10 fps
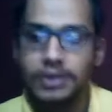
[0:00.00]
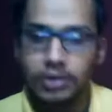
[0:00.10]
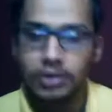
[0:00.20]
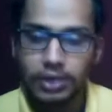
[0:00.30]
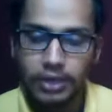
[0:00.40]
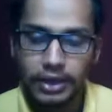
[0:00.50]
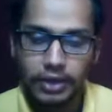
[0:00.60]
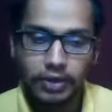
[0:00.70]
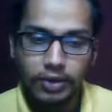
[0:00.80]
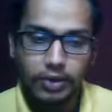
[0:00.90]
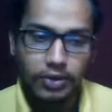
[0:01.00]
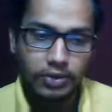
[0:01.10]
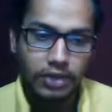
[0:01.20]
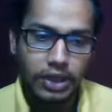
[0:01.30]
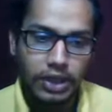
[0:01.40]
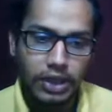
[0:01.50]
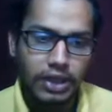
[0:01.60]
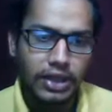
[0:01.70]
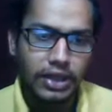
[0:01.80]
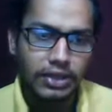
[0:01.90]
So thank you all for today.
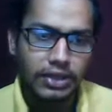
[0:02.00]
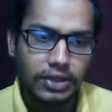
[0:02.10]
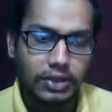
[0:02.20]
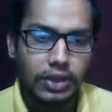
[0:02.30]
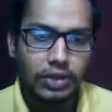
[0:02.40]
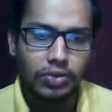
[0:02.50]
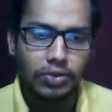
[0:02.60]
In the next tutorial